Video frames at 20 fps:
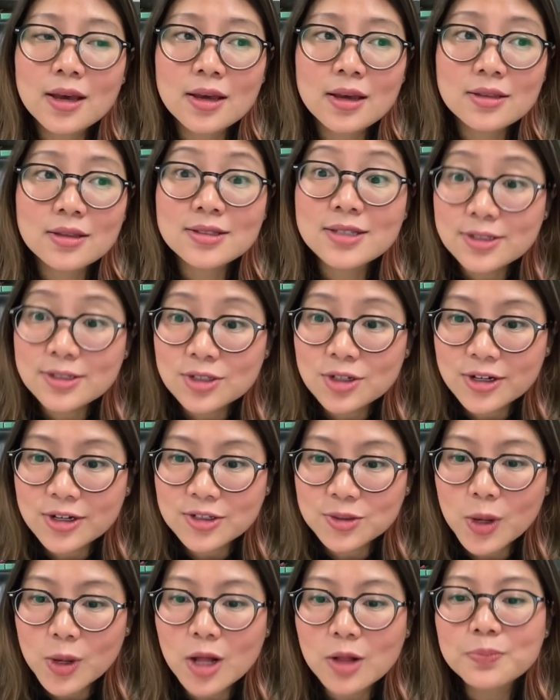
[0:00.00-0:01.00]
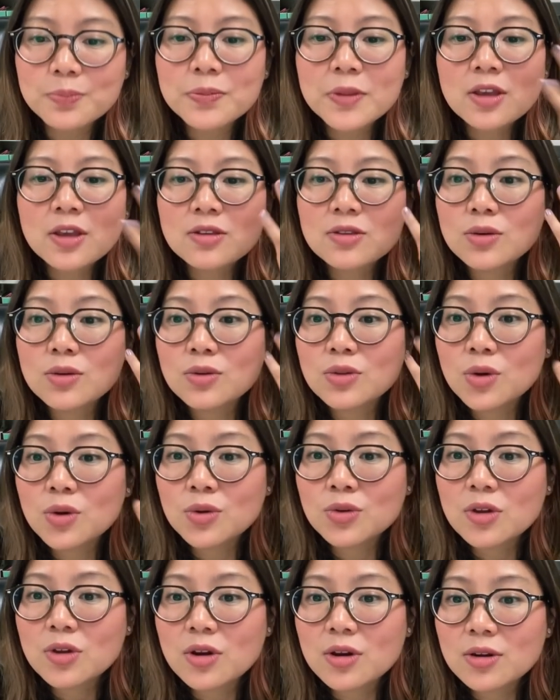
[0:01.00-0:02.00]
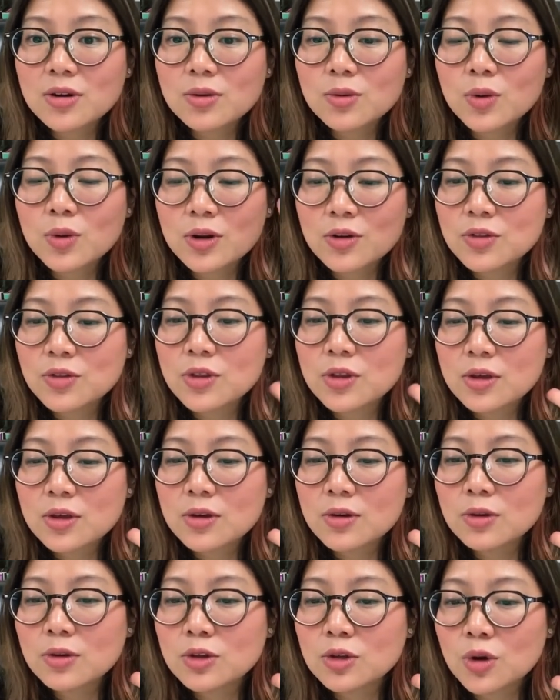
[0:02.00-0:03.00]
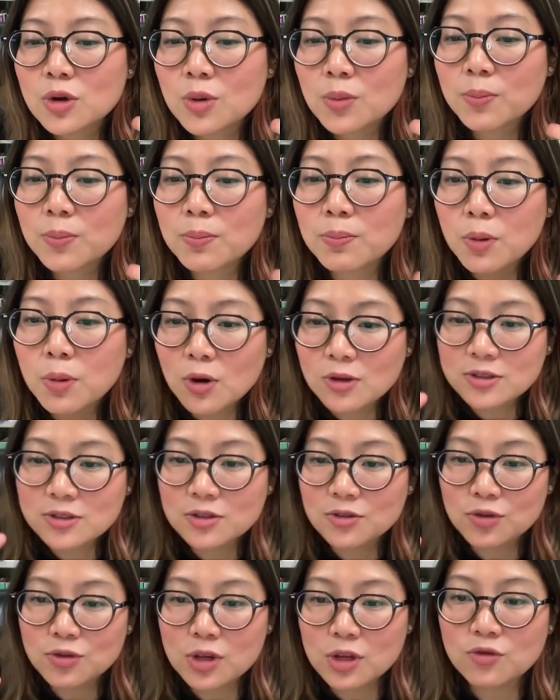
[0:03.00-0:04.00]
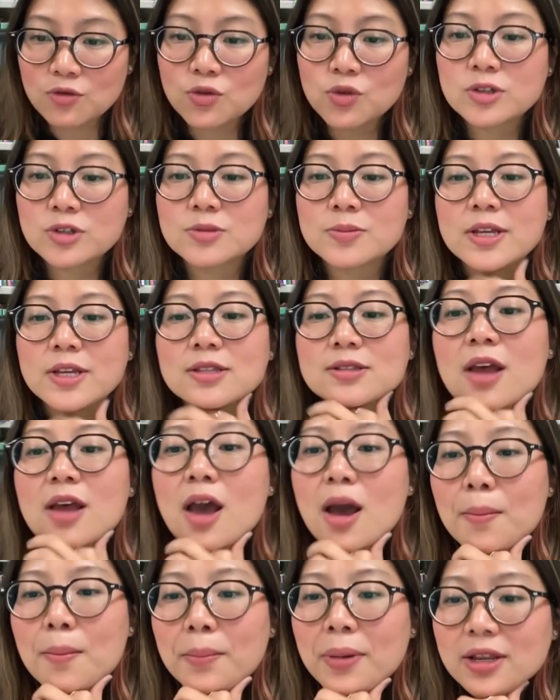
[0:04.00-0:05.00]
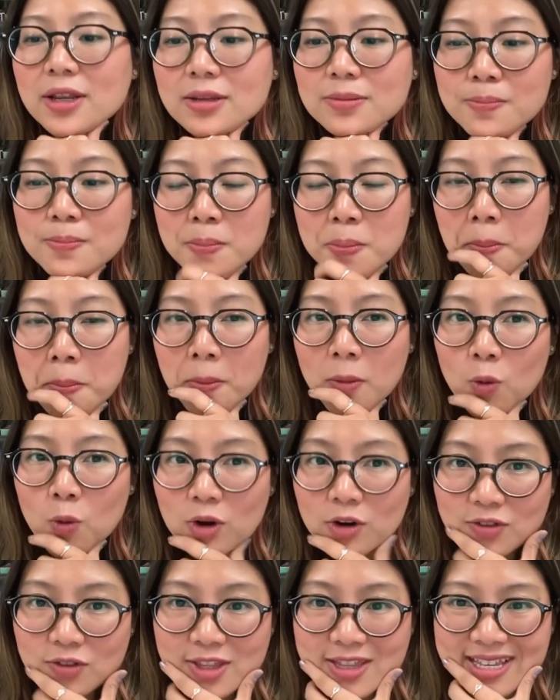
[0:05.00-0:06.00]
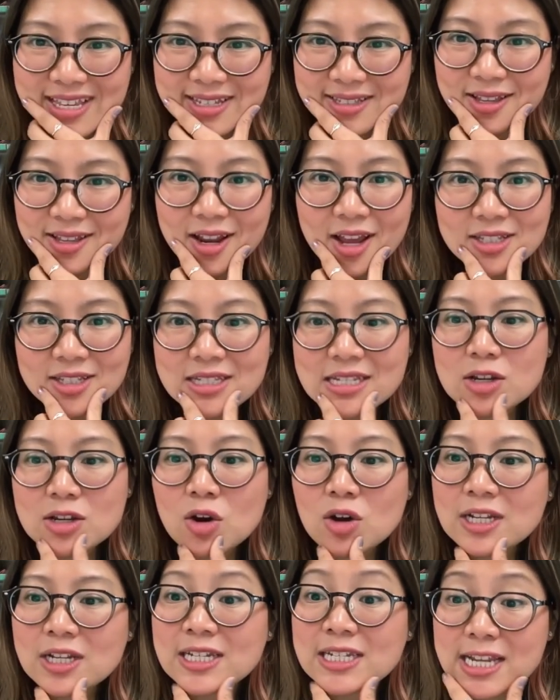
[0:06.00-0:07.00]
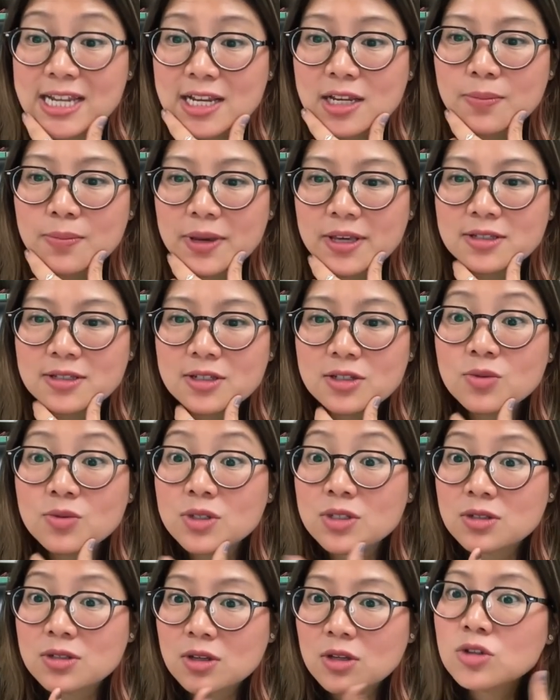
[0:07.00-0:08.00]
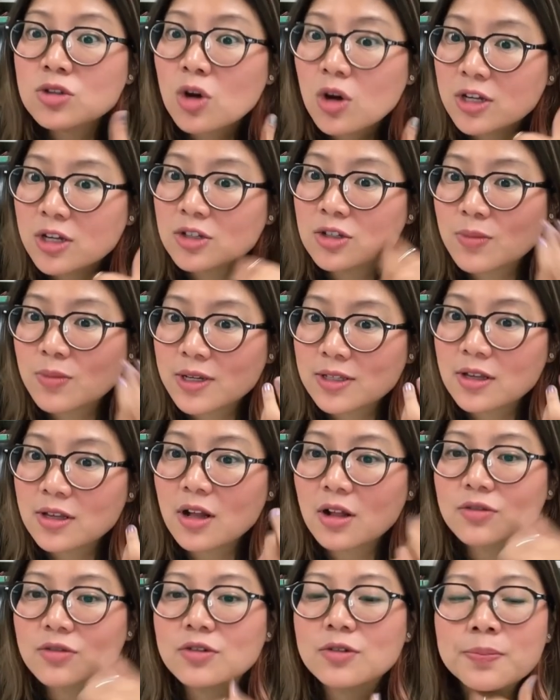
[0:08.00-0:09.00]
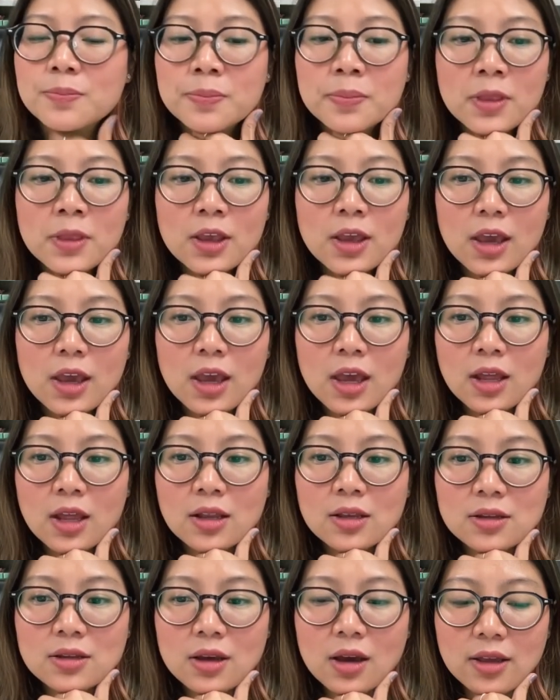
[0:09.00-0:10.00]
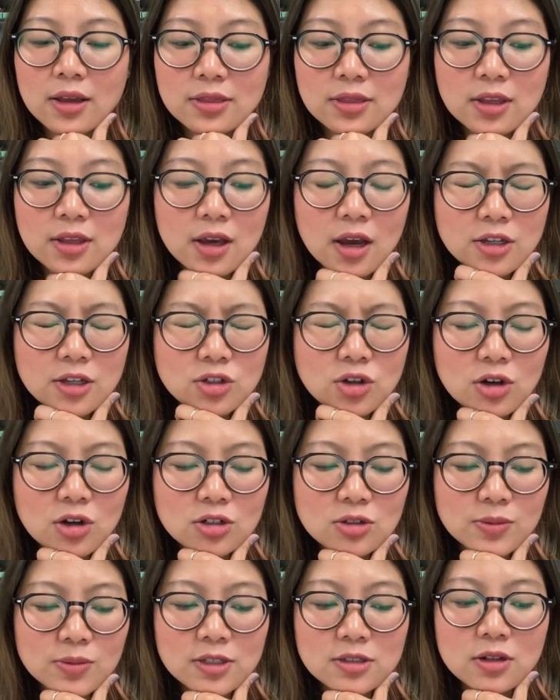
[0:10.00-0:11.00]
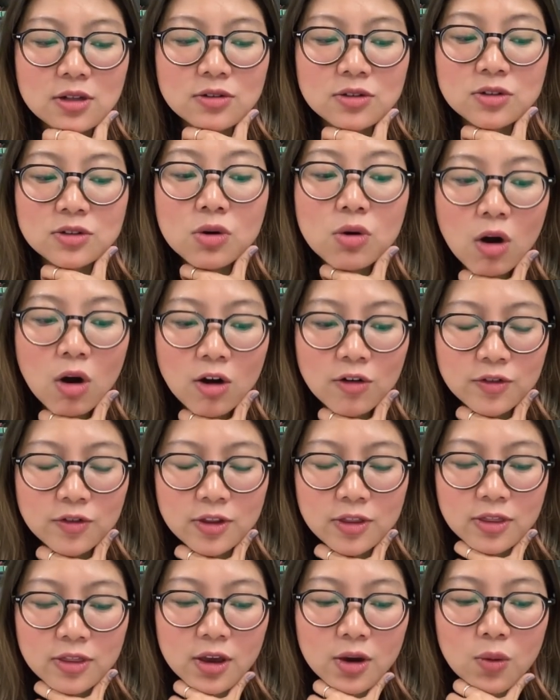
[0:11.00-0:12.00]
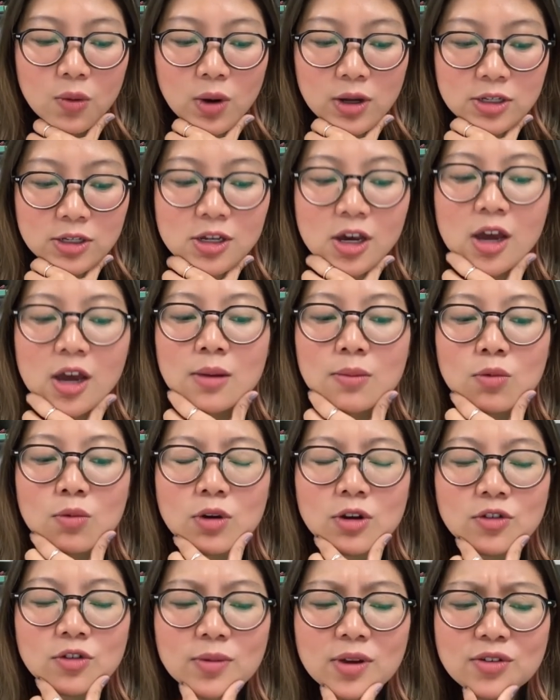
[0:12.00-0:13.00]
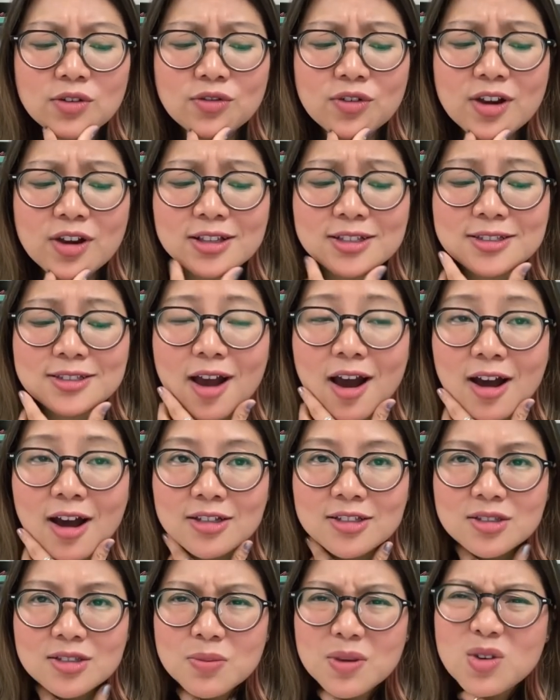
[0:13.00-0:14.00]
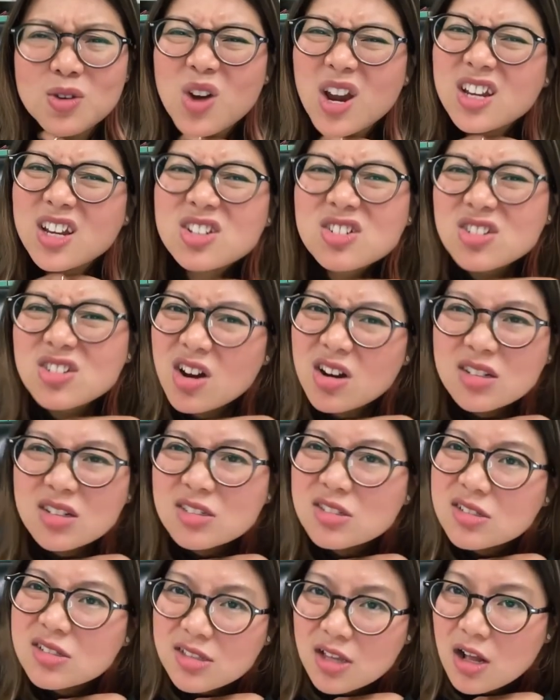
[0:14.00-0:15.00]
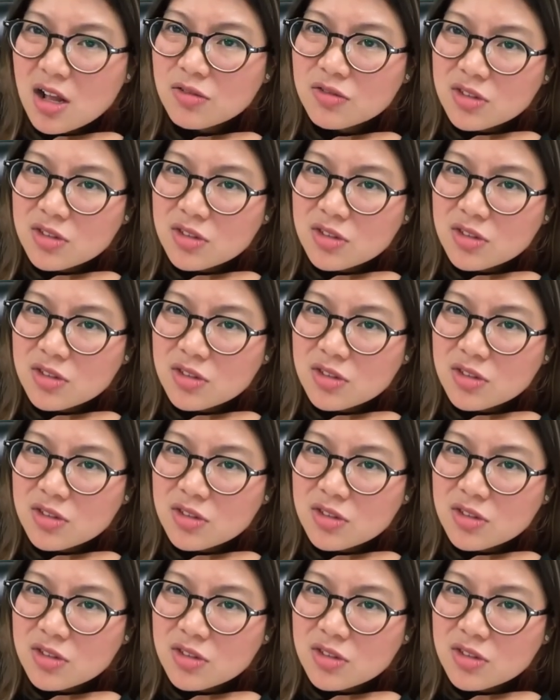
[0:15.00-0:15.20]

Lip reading: sister as well. So those are one of the, positive reinforcements. But one of the things that I did on a daily basis was talking to myself. And I think I talked to myself so often that one time one of my friends asked me, "Why do you talk to yourself